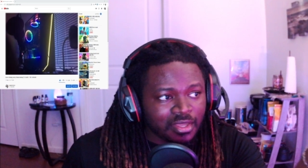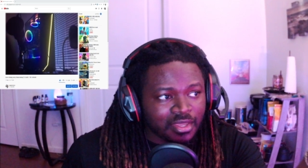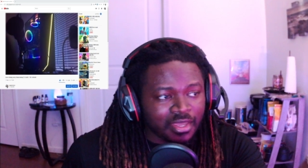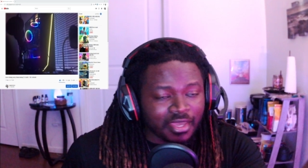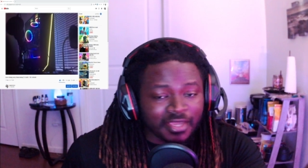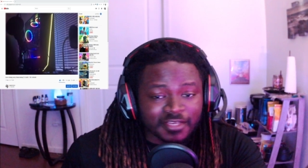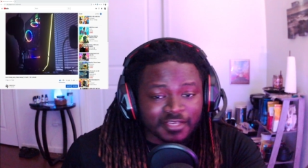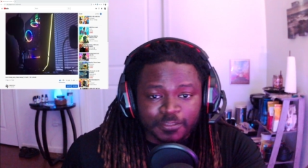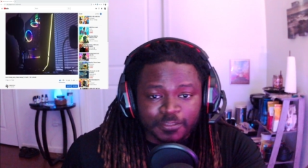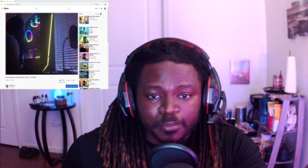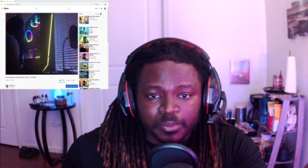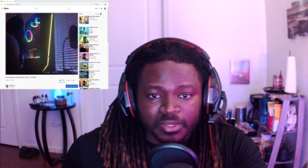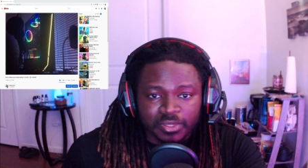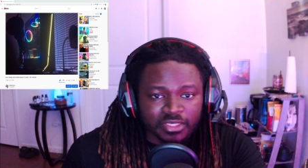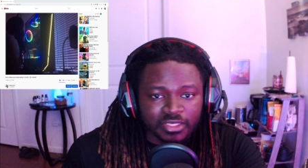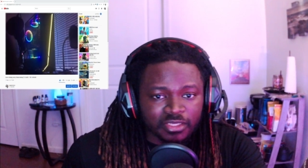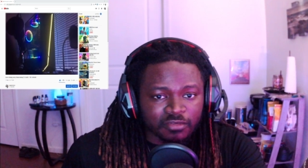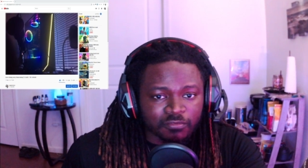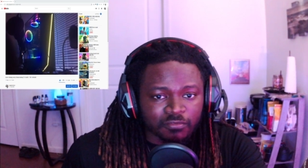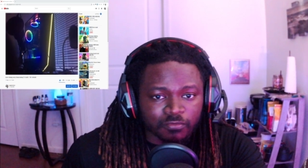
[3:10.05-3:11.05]
and there's
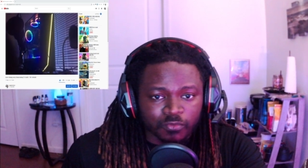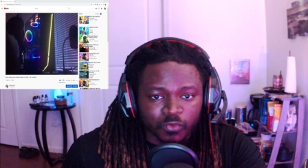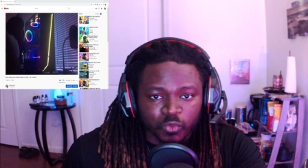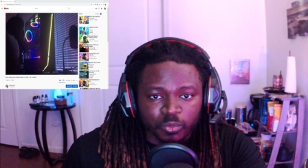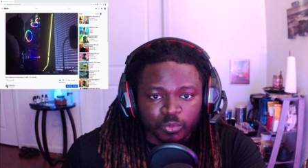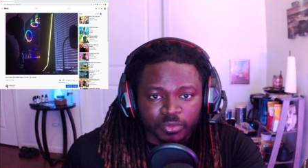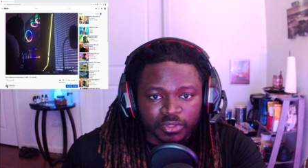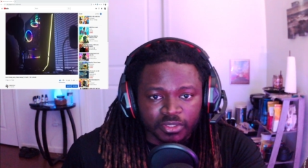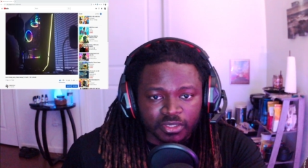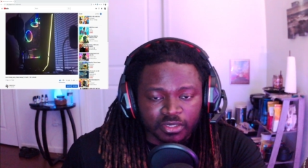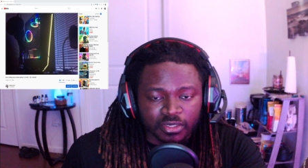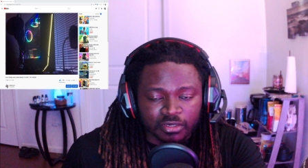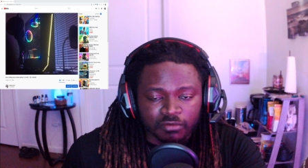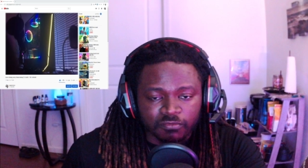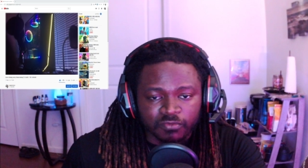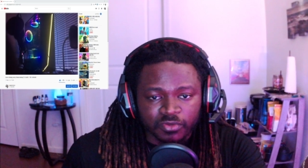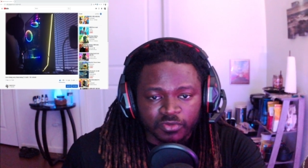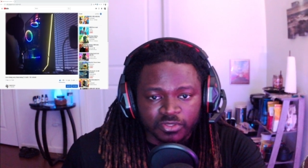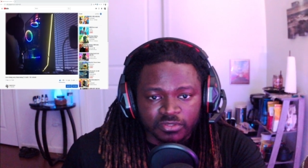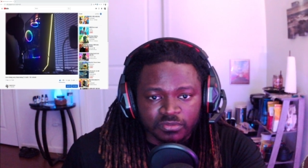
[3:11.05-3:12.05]
plenty of room in there
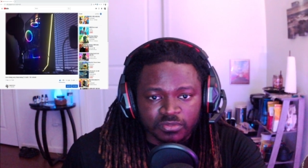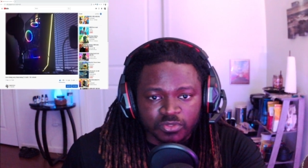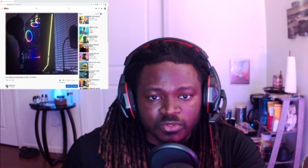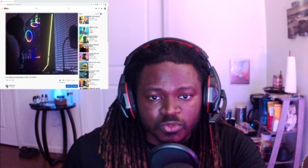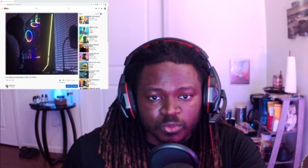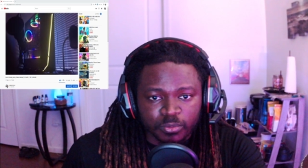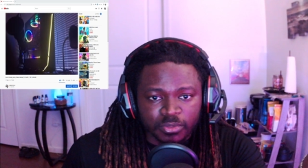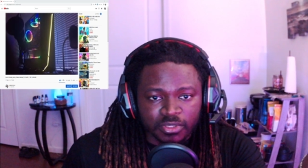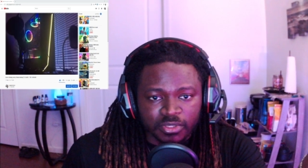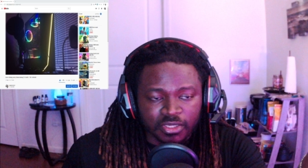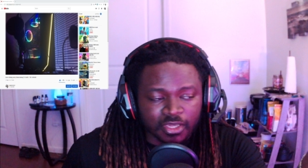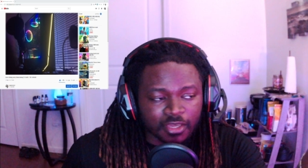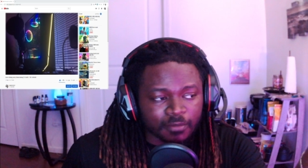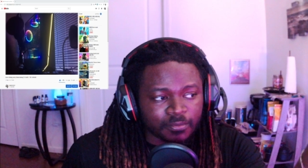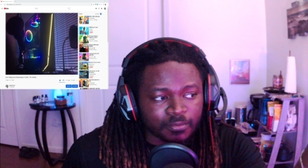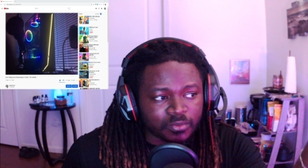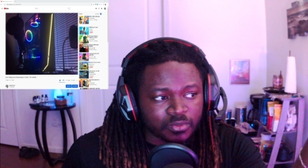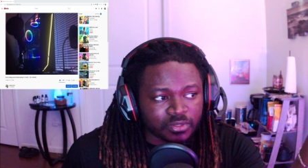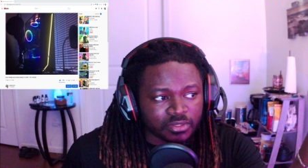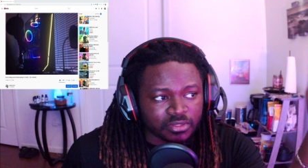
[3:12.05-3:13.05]
for you to be
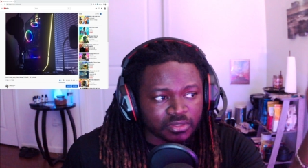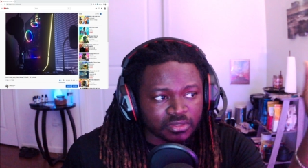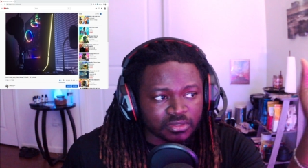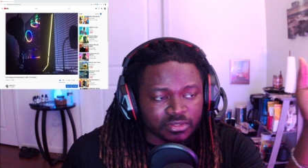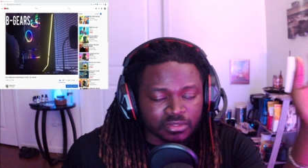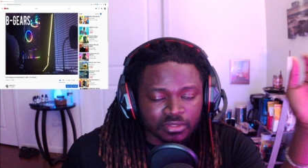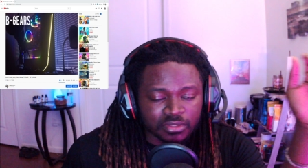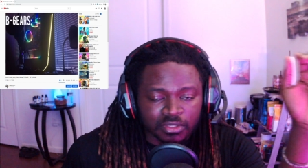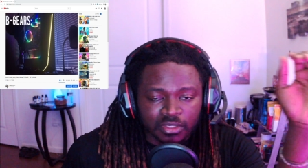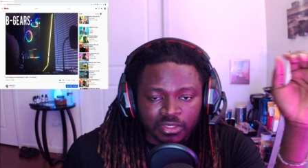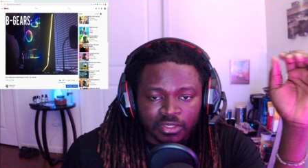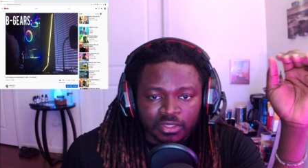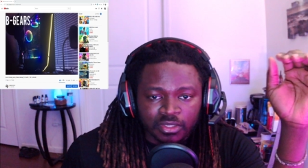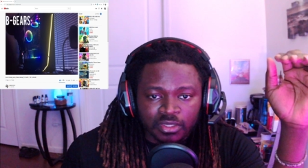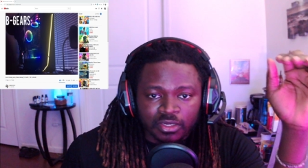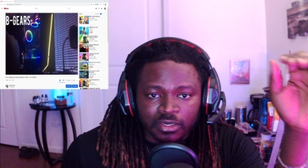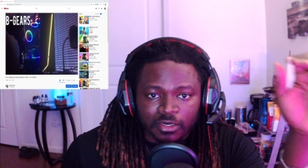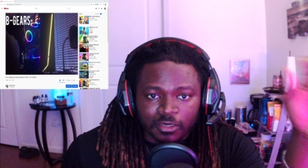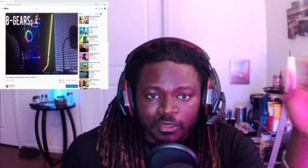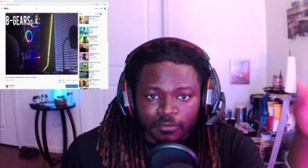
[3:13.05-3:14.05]
able to
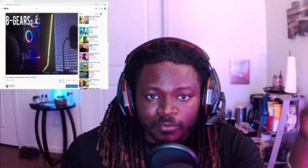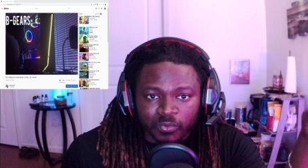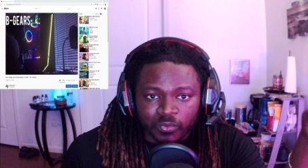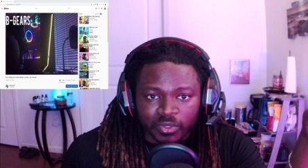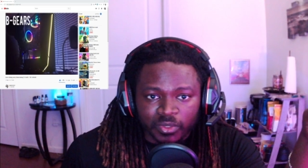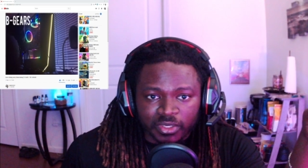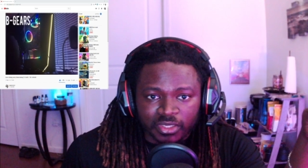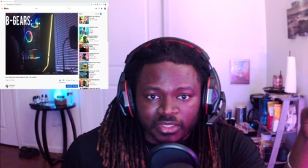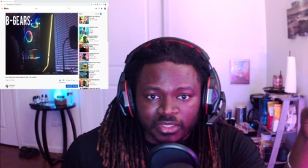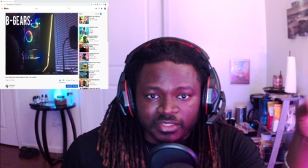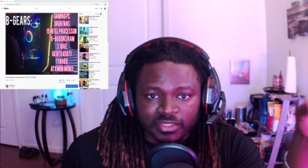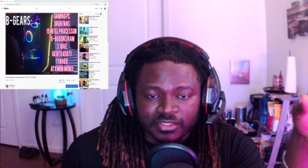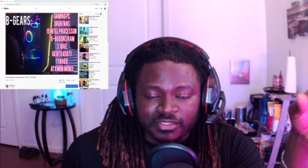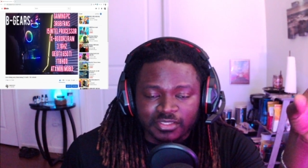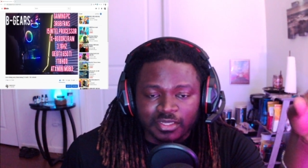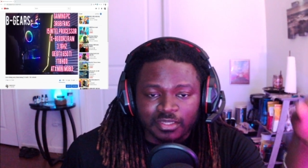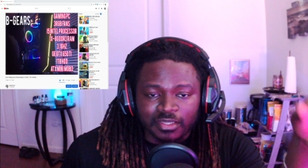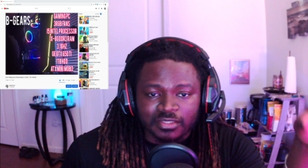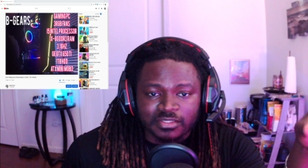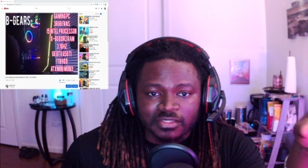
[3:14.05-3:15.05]
upgrade and
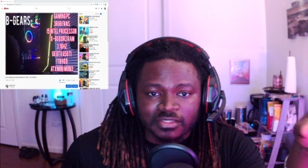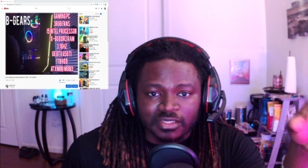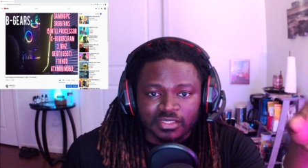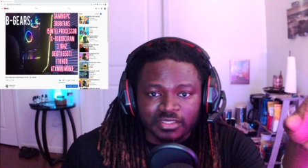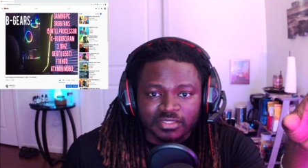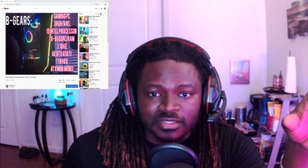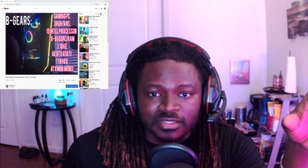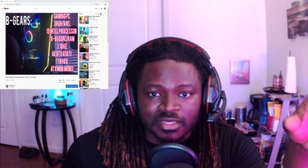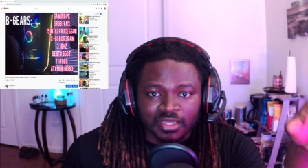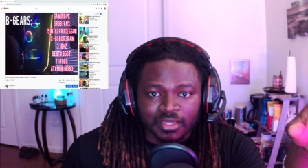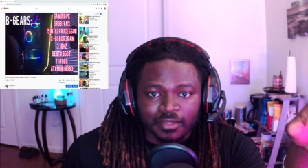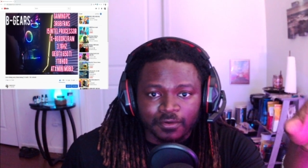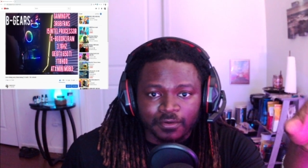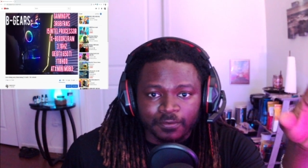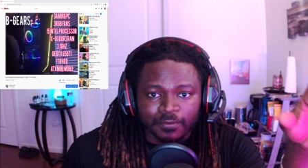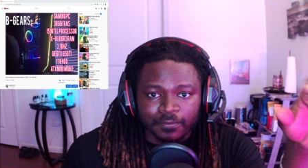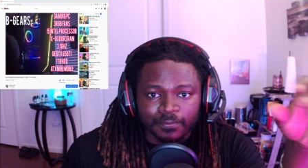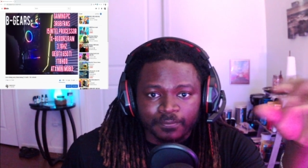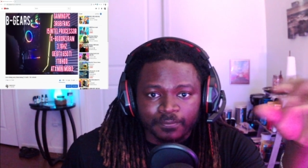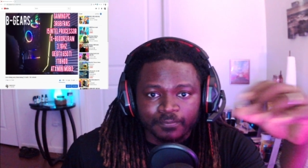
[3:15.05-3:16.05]
change things
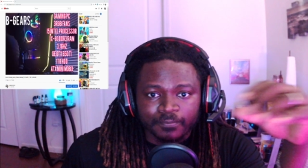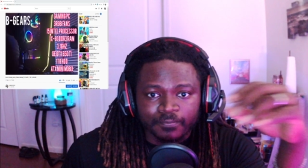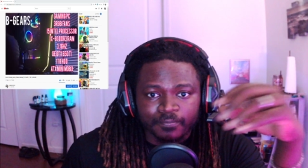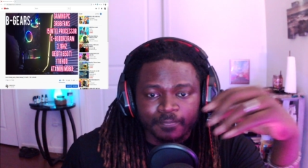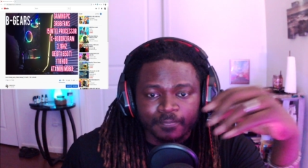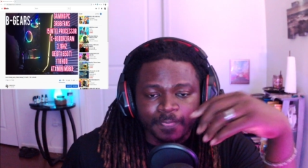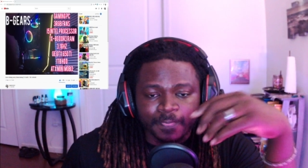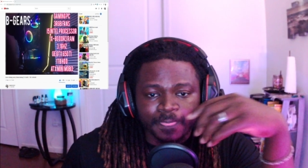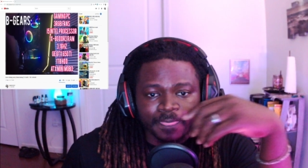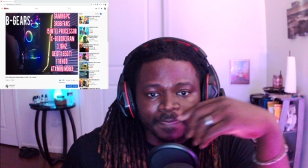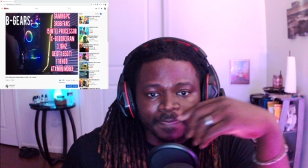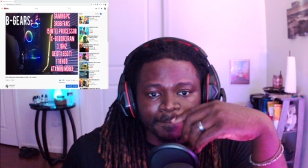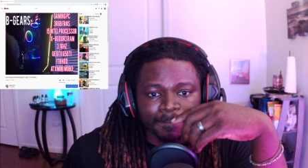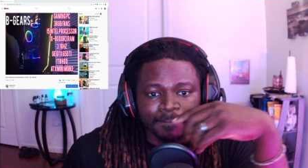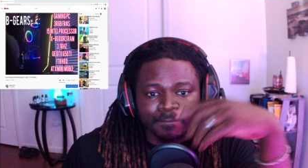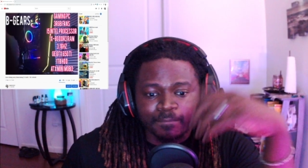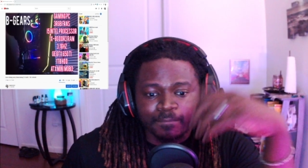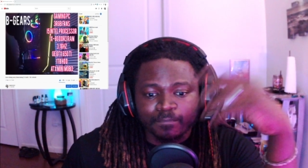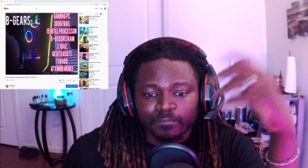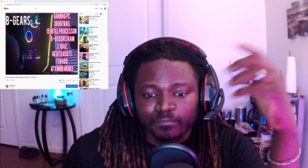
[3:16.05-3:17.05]
later.
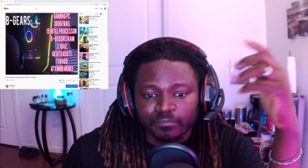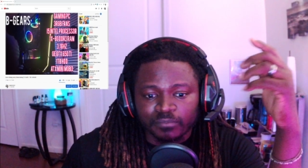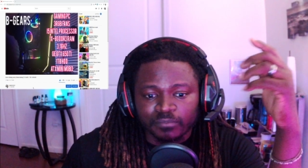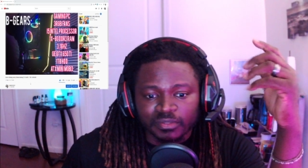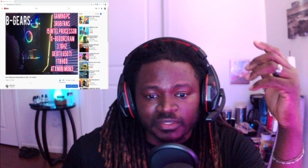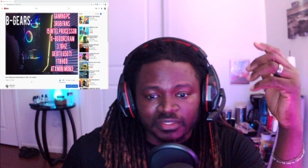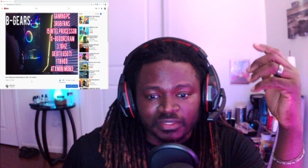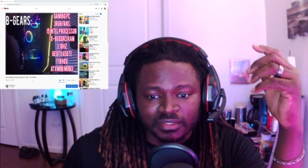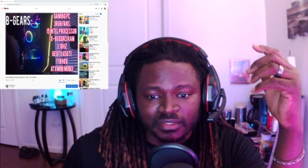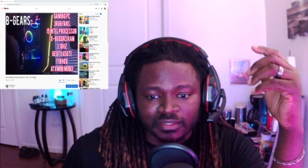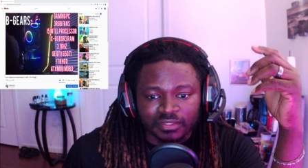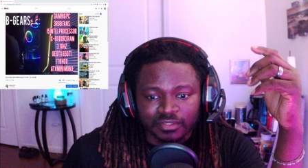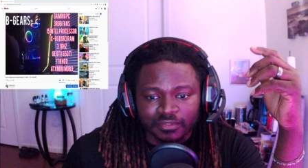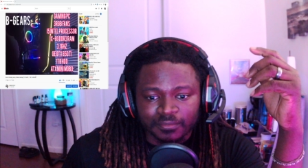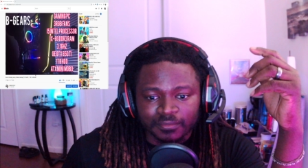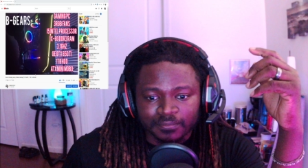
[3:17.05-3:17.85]
But yeah.